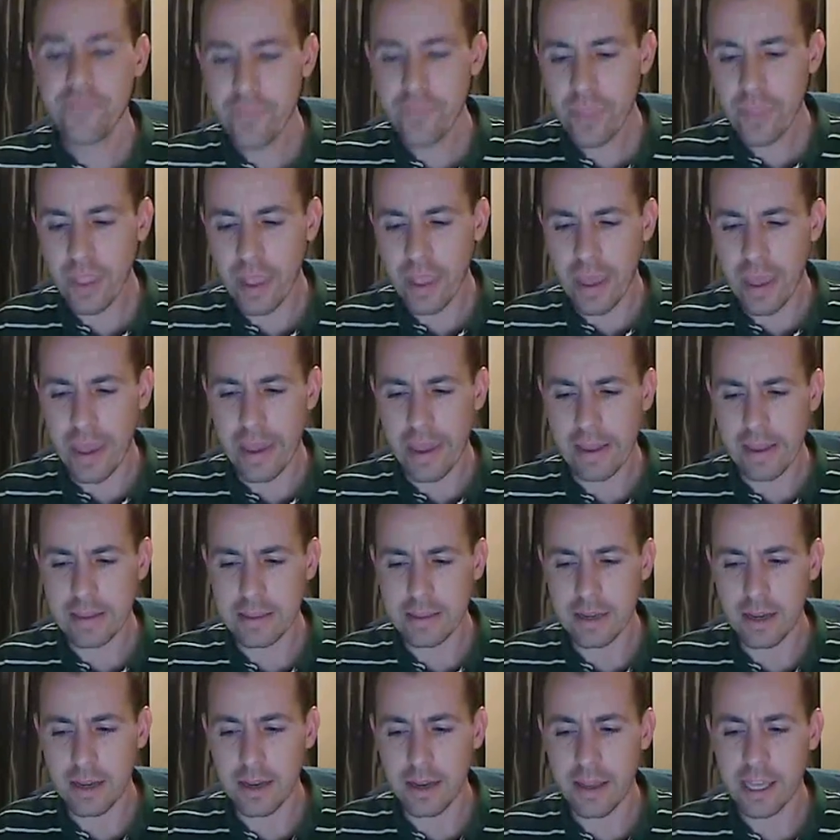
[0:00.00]
and
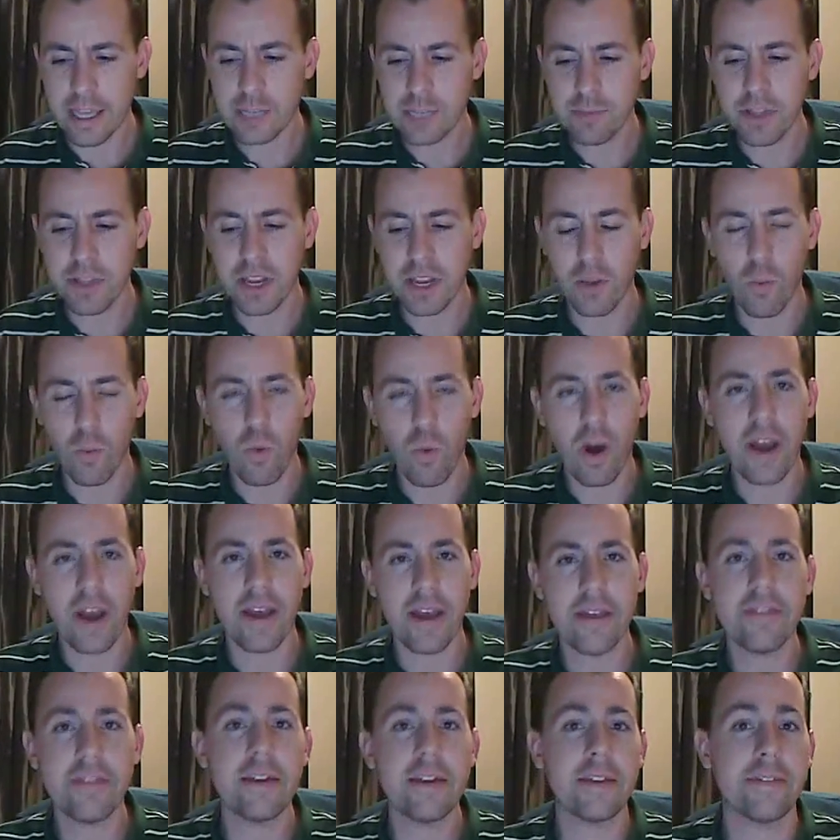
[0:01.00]
explaining why I
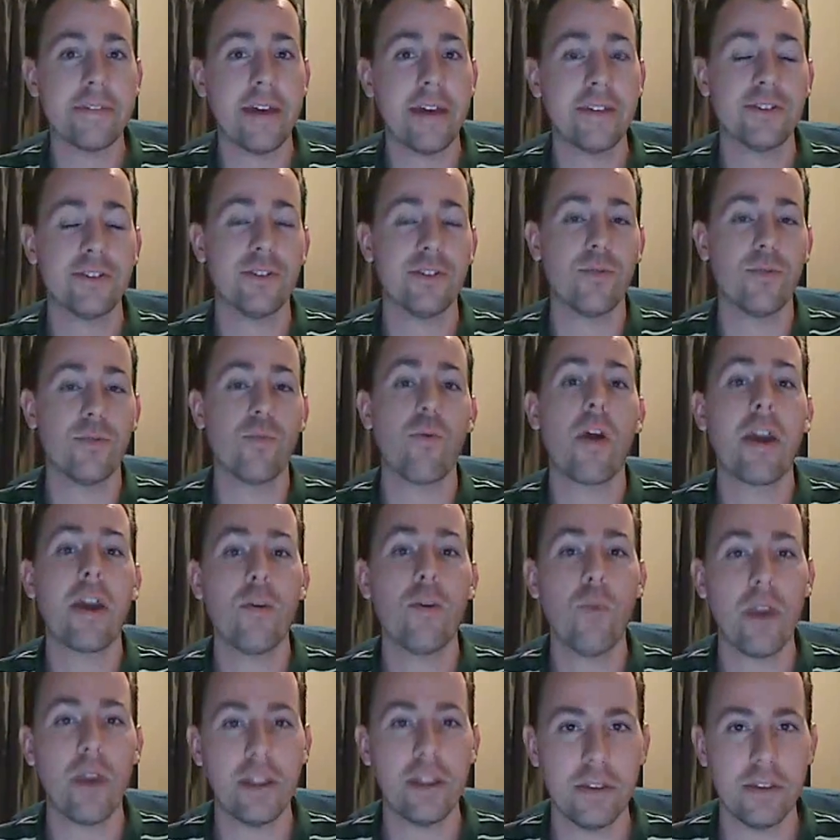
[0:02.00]
think that's the right
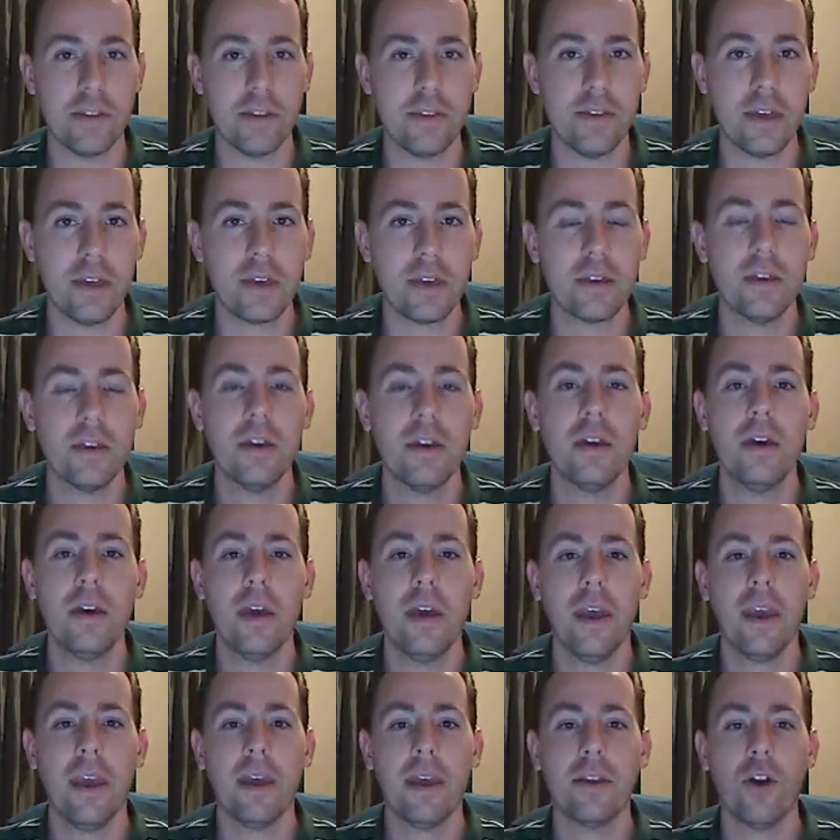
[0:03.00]
way to think,
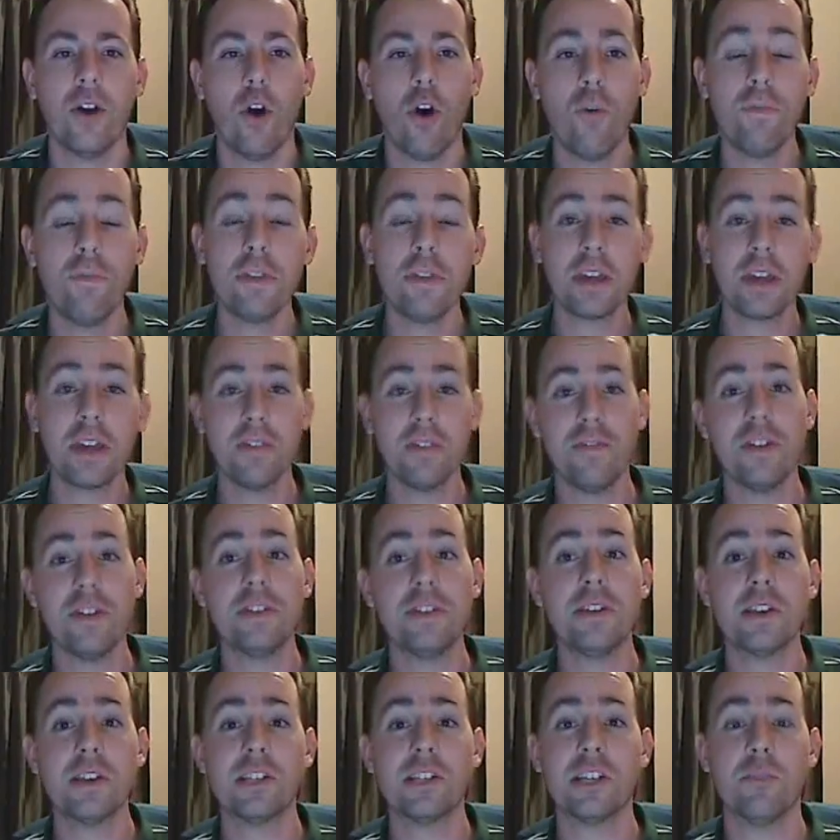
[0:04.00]
and hopefully
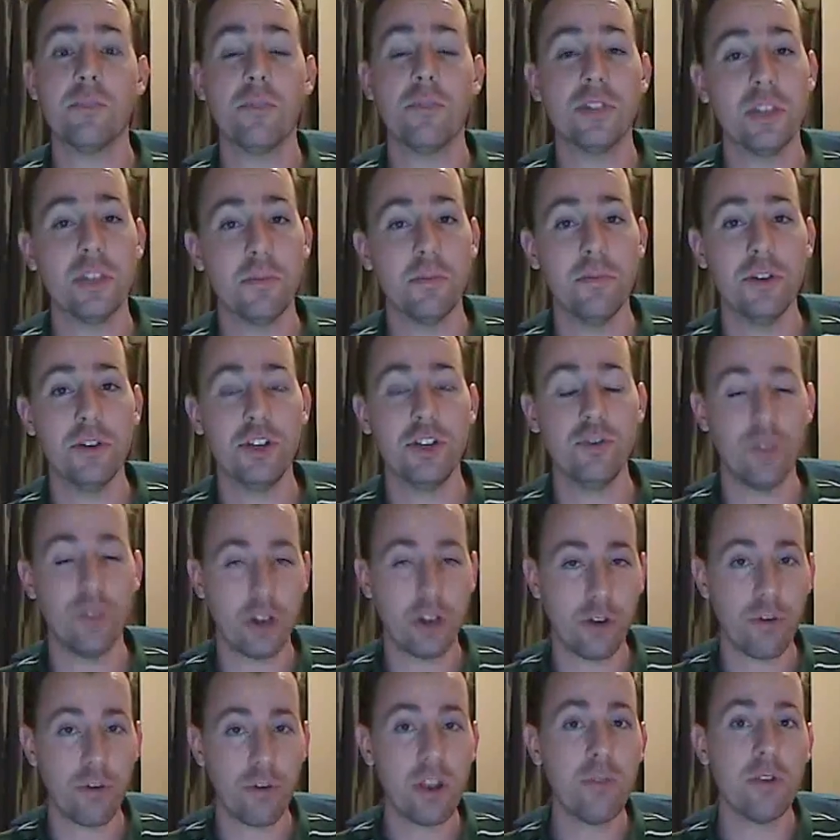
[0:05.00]
convincing someone to
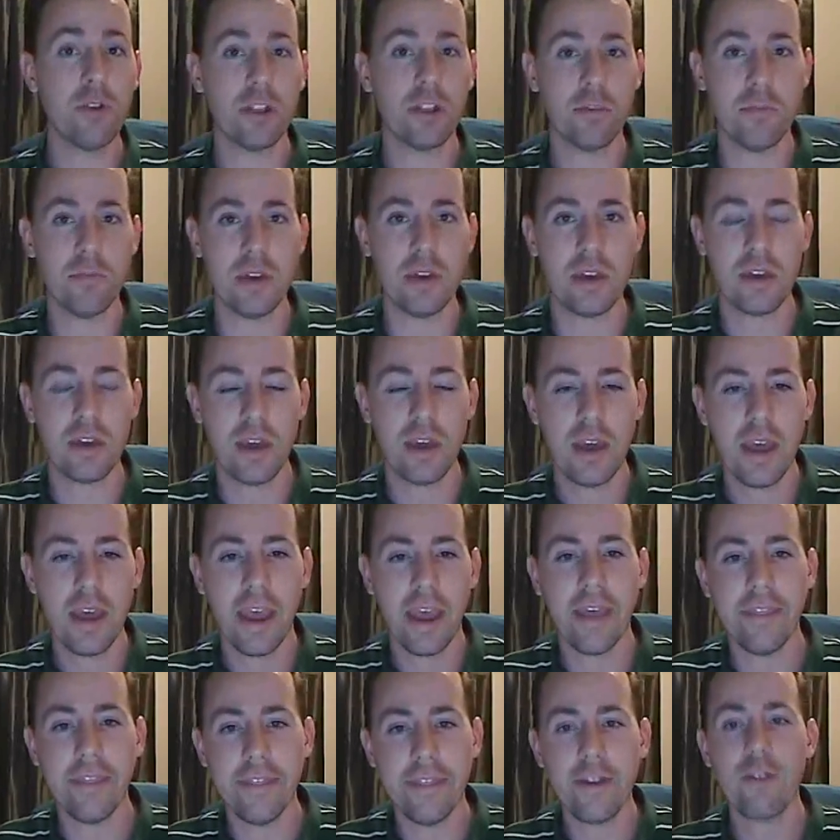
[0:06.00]
agree with me,
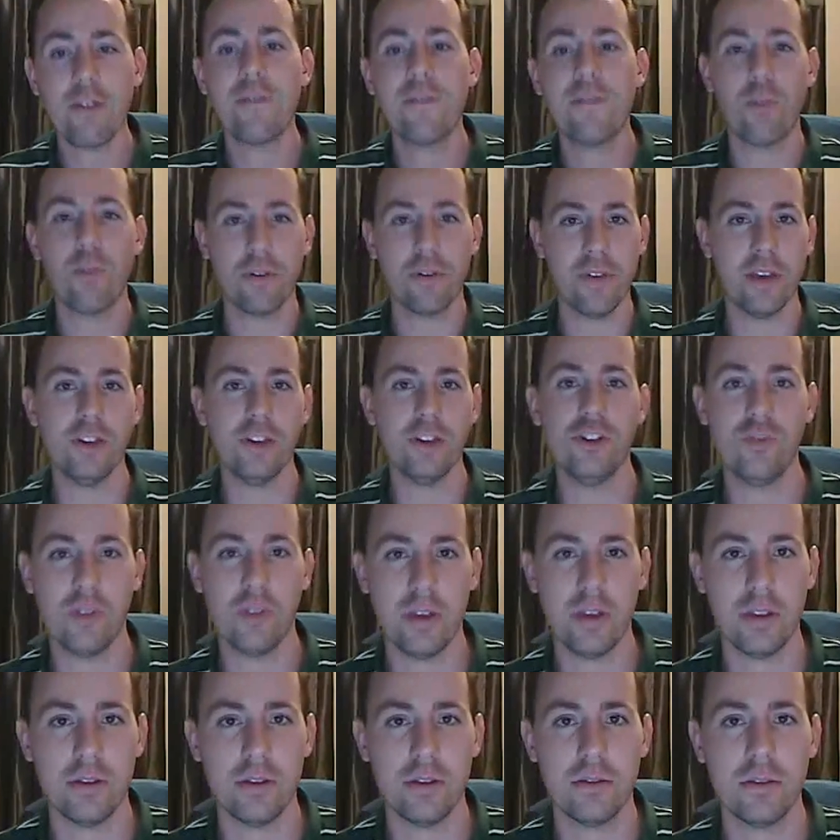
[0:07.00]
and therefore they
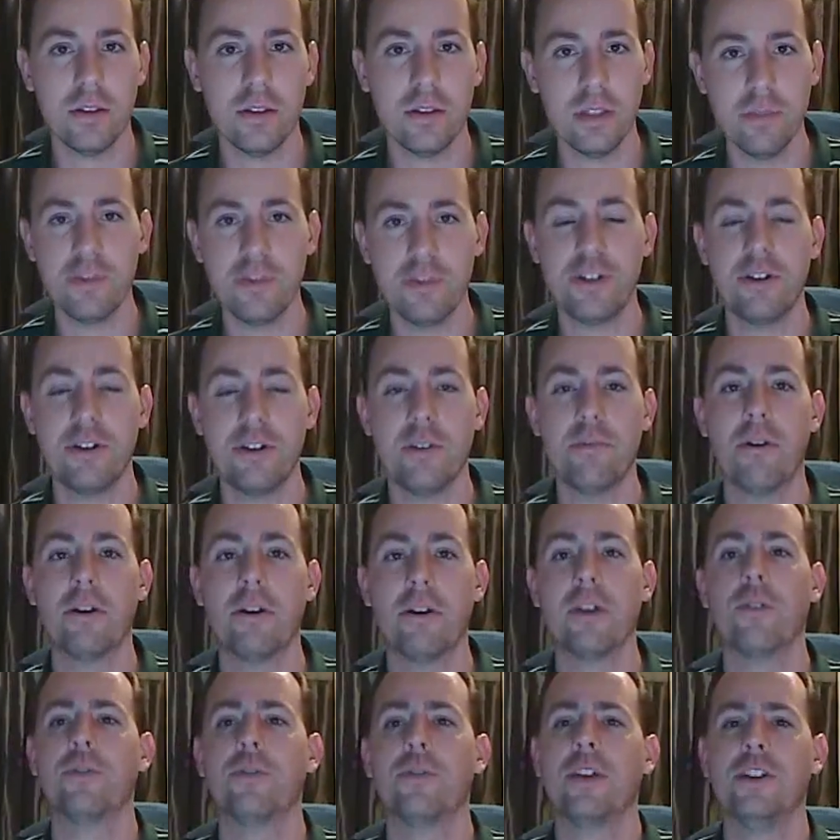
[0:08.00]
join the Libertarian
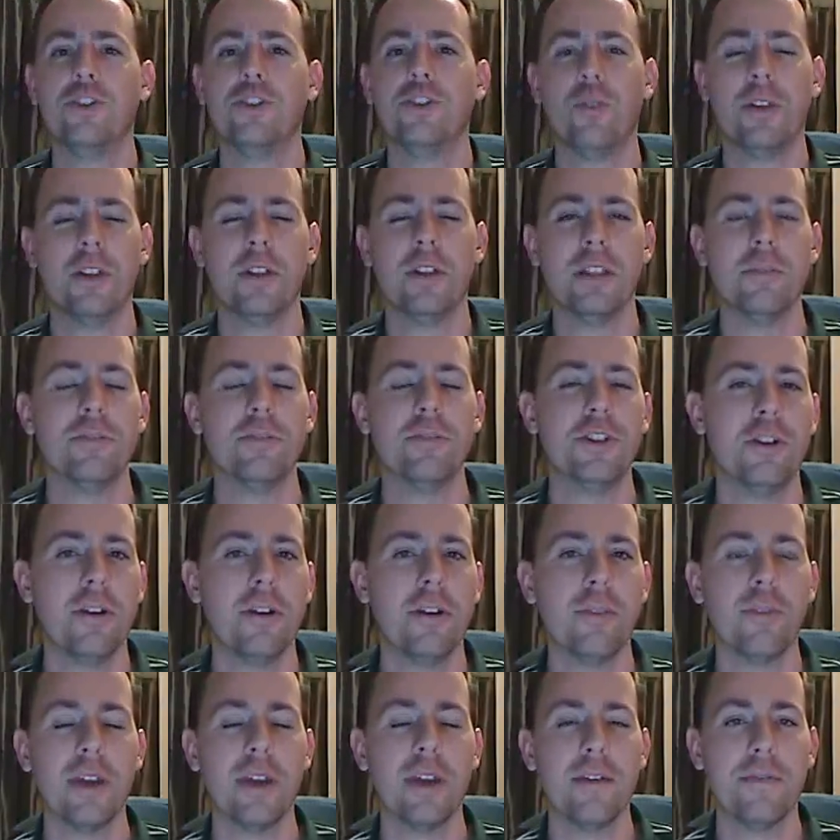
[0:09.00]
Party, or they join the
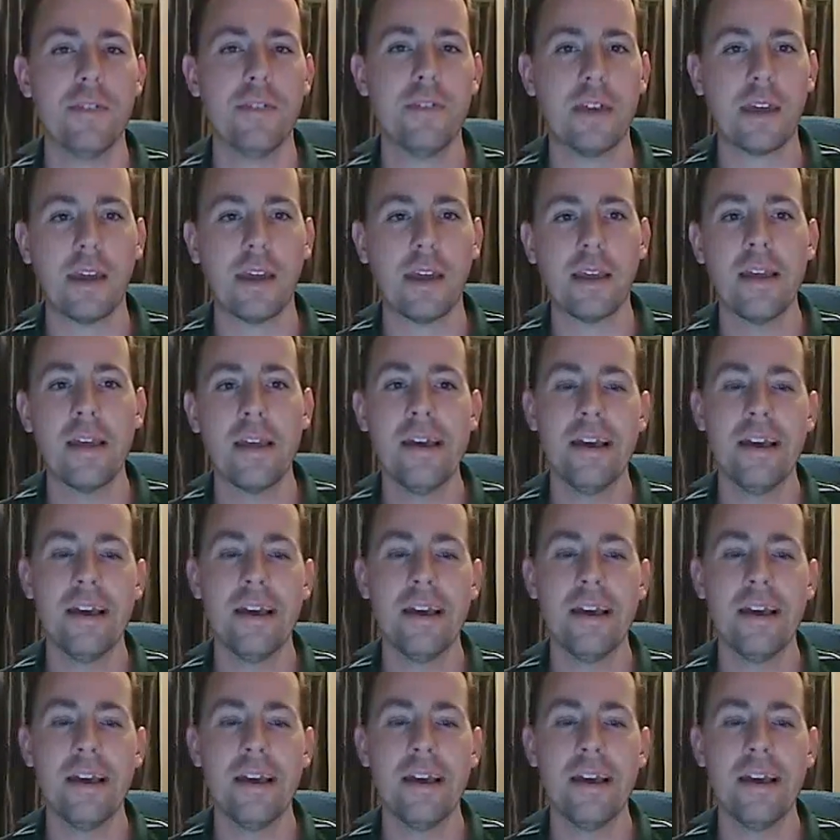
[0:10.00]
Libertarian way of thinking.